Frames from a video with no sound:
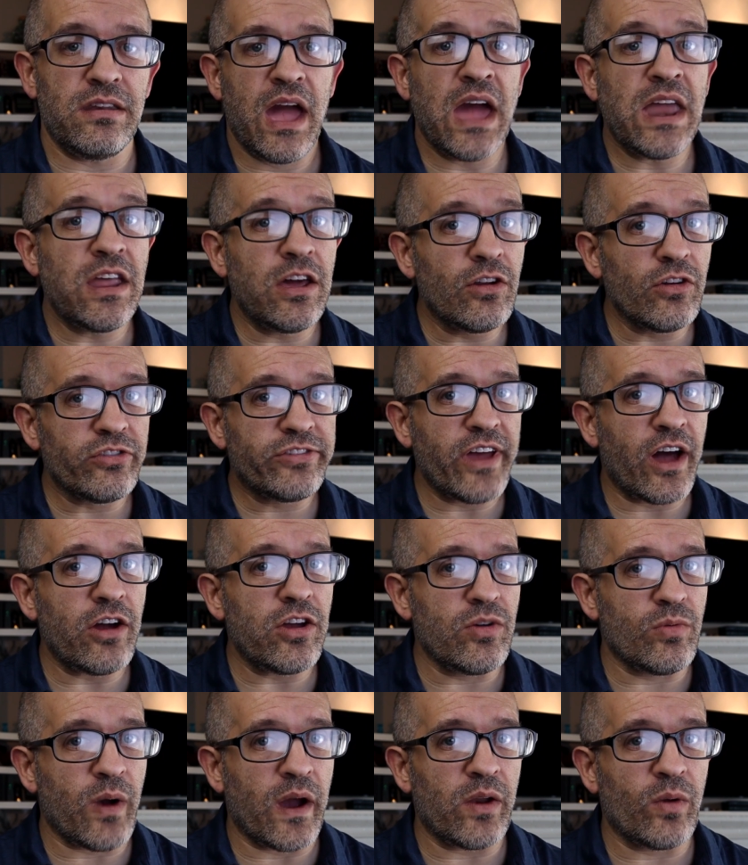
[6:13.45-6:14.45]
And it'll tell
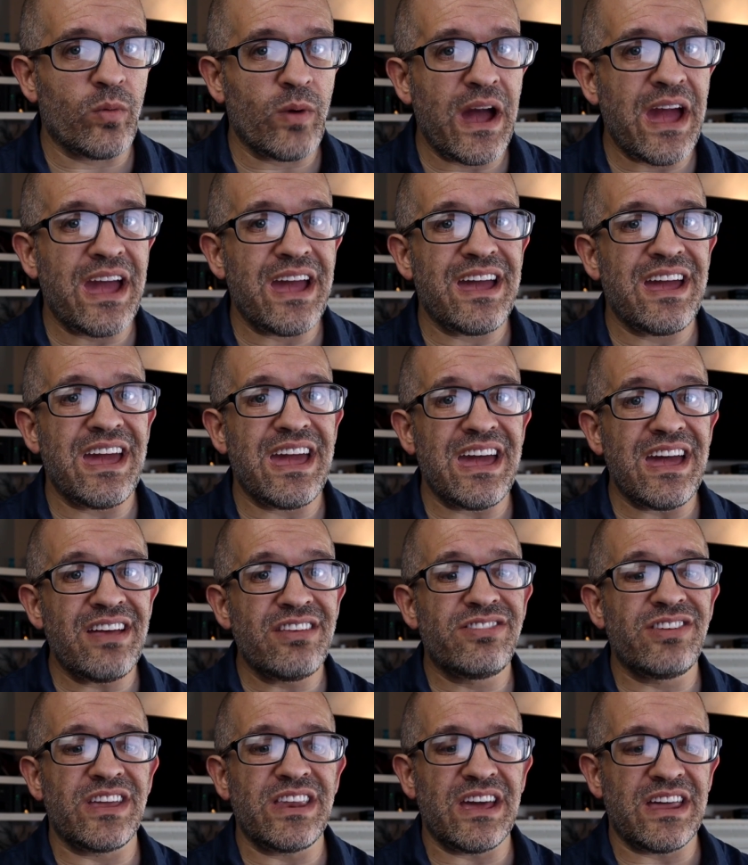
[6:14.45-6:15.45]
you right away,
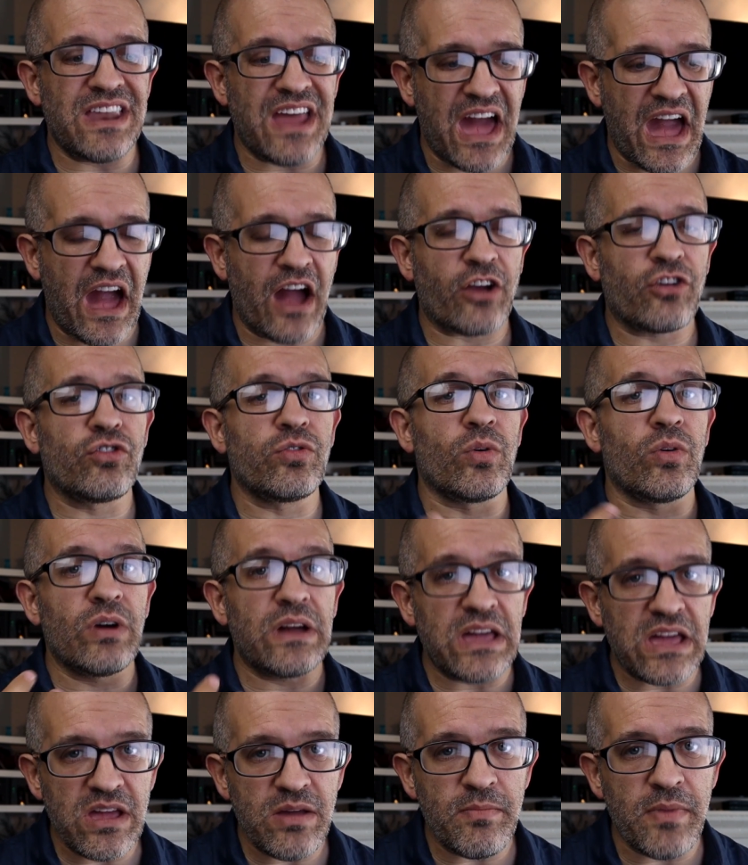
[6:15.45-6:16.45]
is it an actual
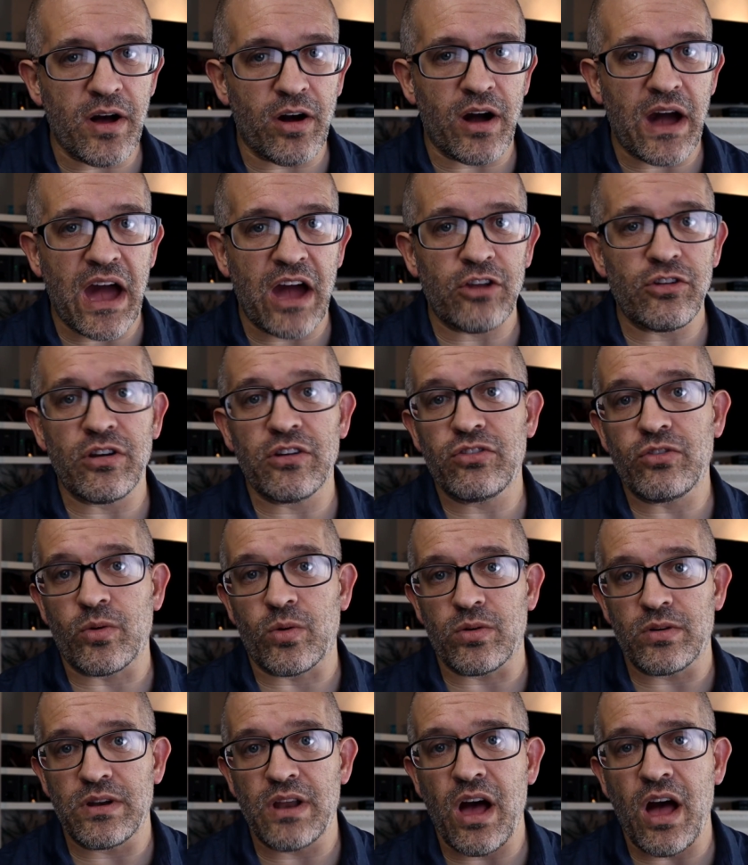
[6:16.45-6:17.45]
email address
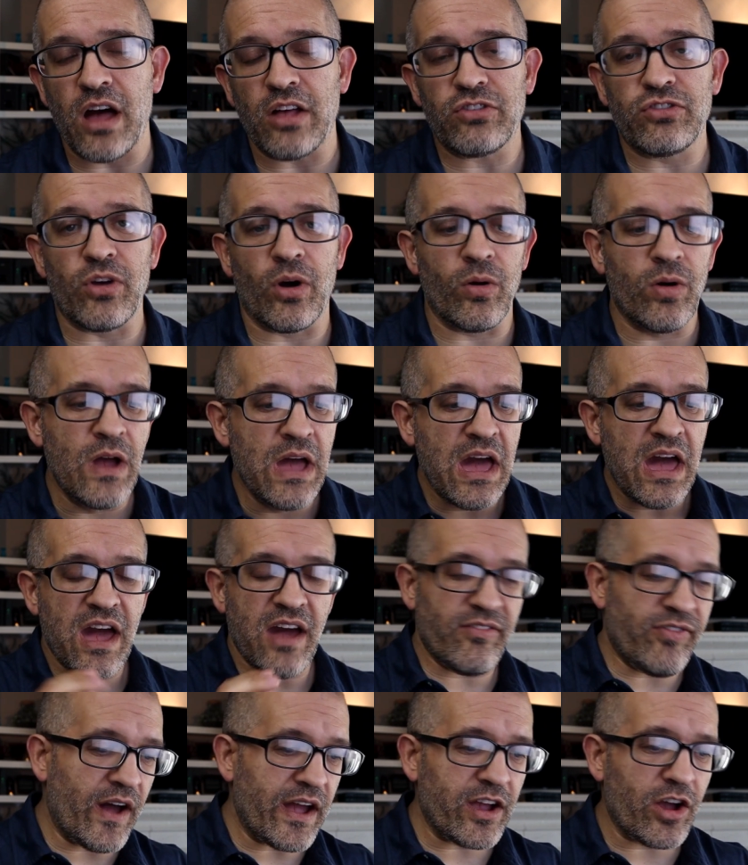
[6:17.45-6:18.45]
or not? So
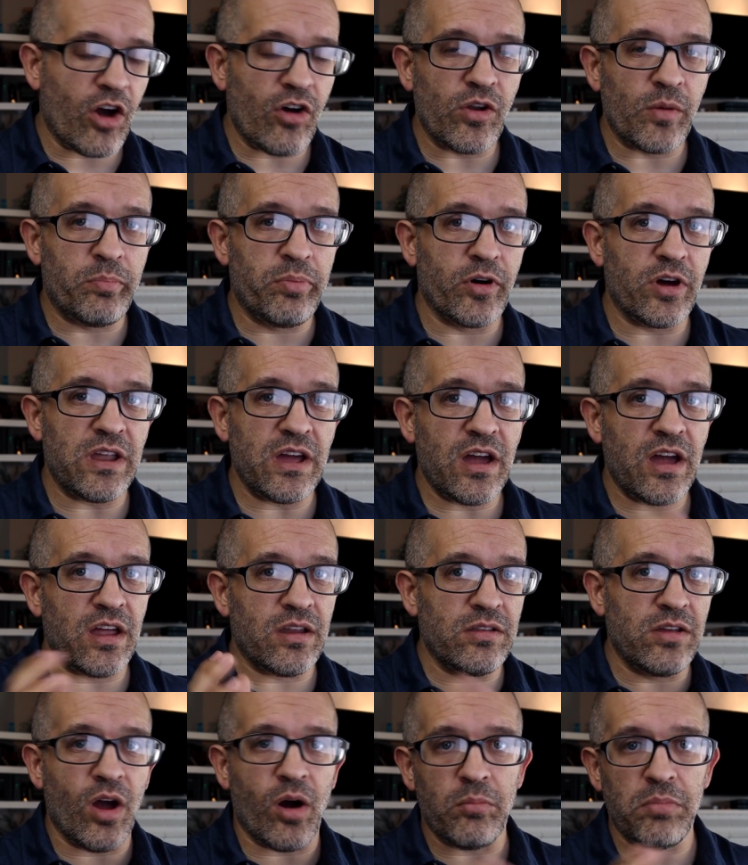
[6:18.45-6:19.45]
if I go to put
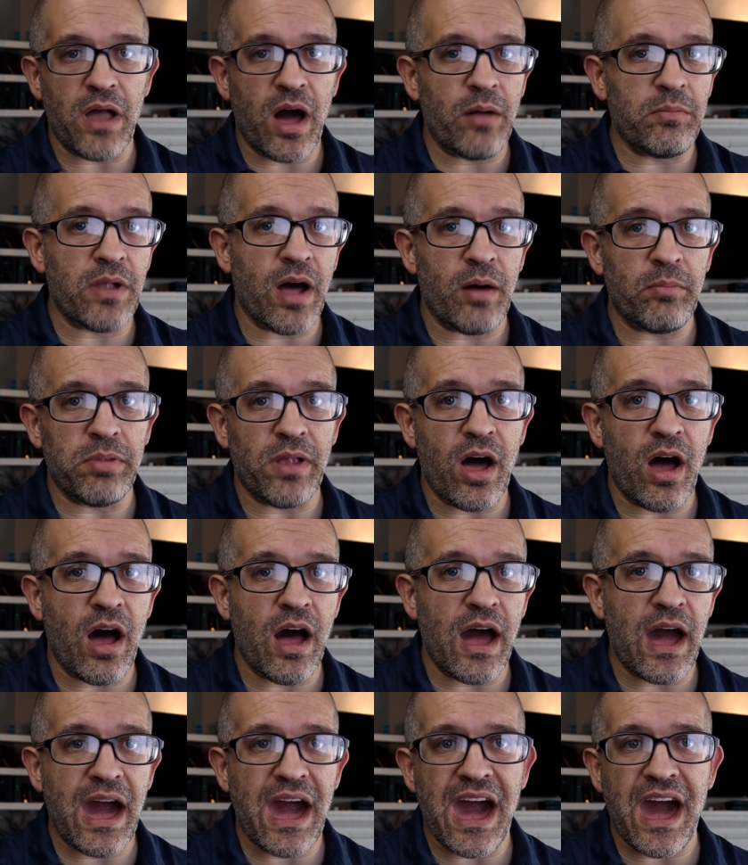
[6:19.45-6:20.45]
in, blah, blah,
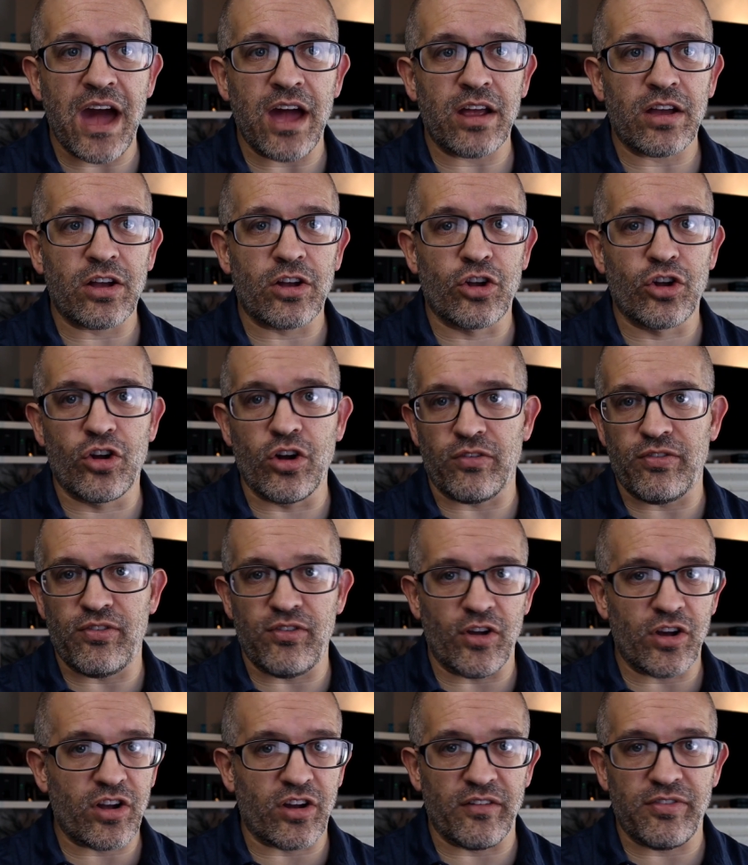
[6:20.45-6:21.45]
blah at
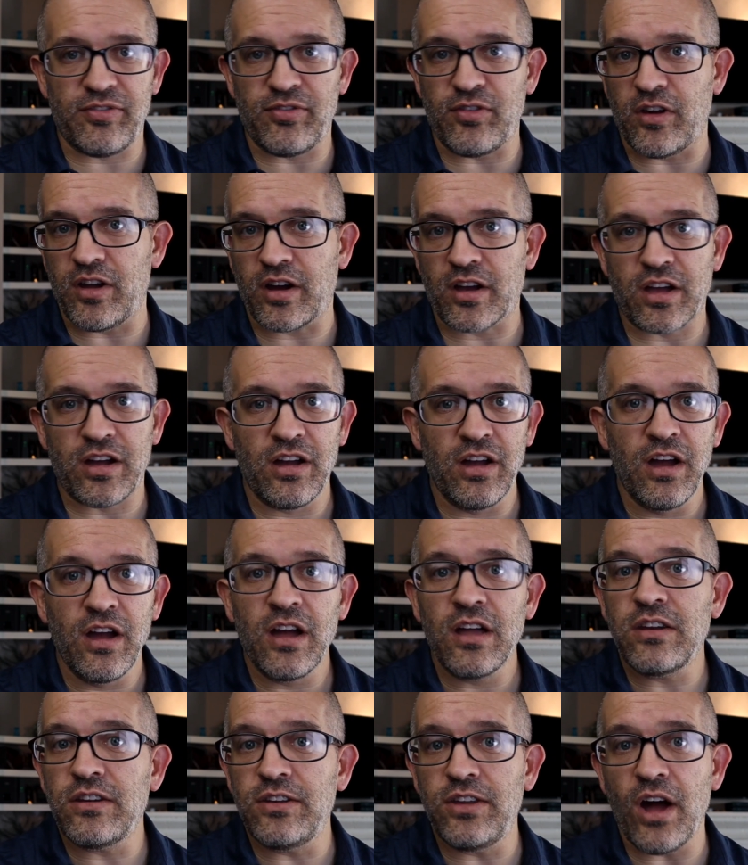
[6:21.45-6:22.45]

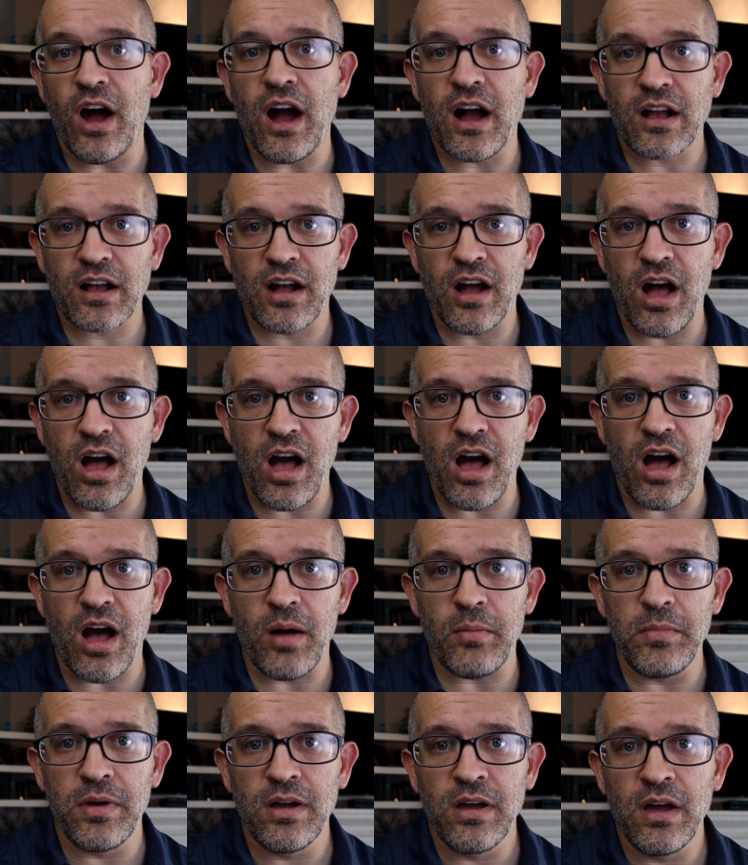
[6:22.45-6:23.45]

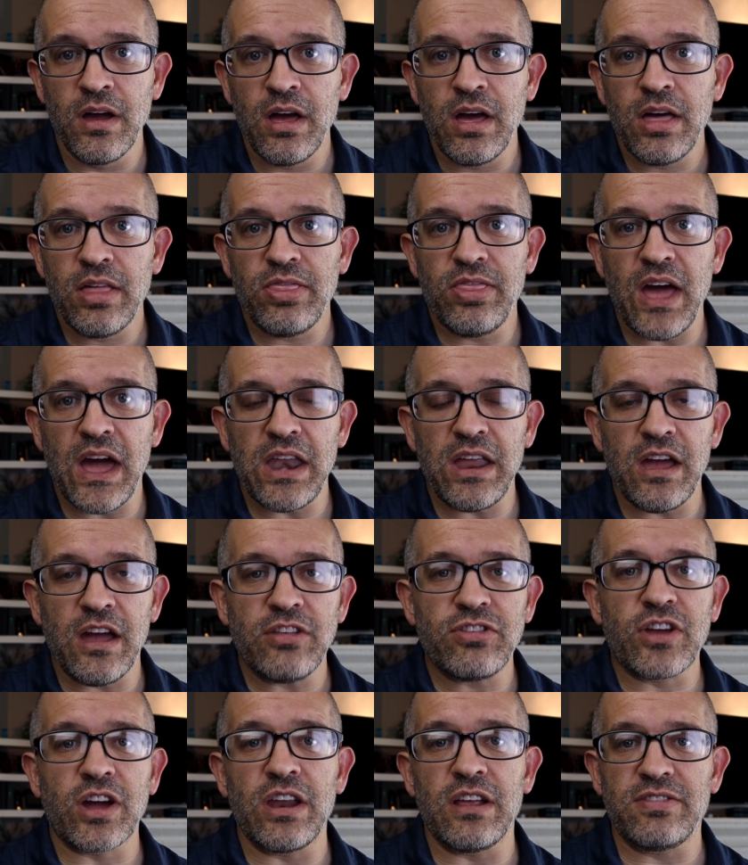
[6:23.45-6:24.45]
@geflickerflick.com, then
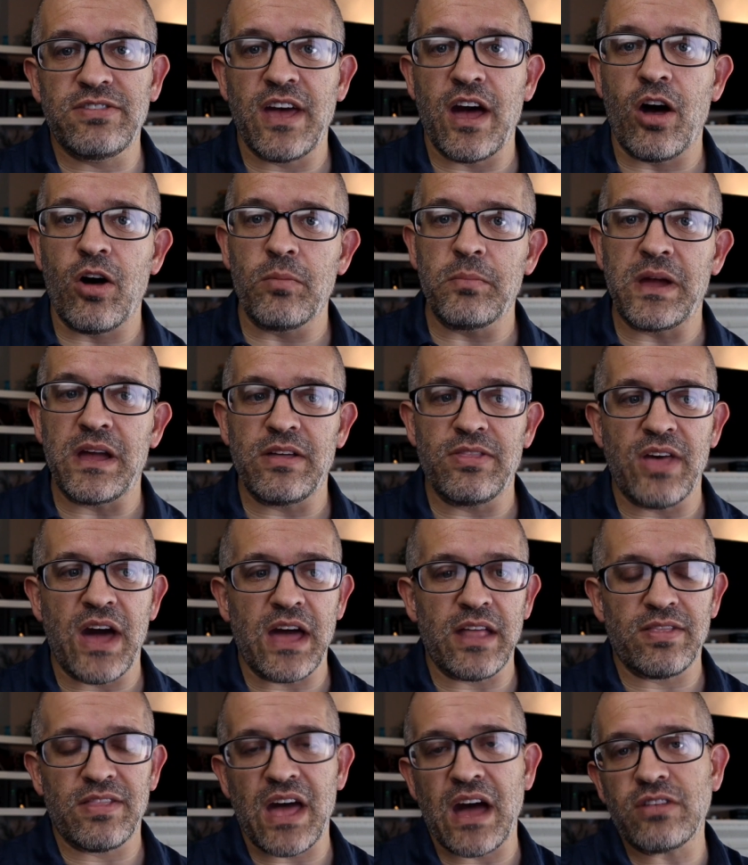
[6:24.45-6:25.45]
it's going to tell me
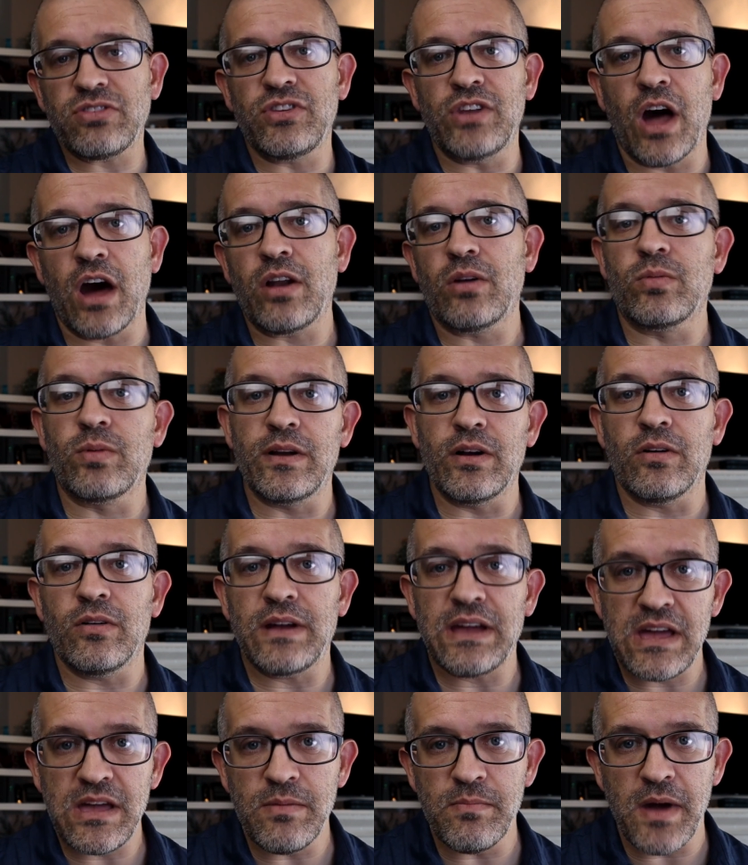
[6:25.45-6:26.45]
that that's not a real
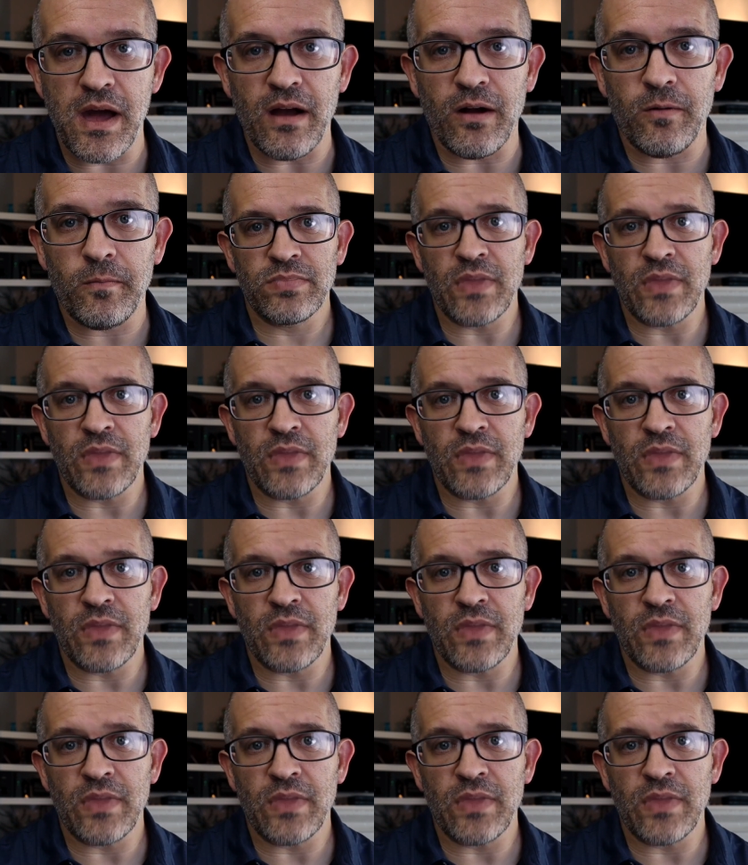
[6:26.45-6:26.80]
email.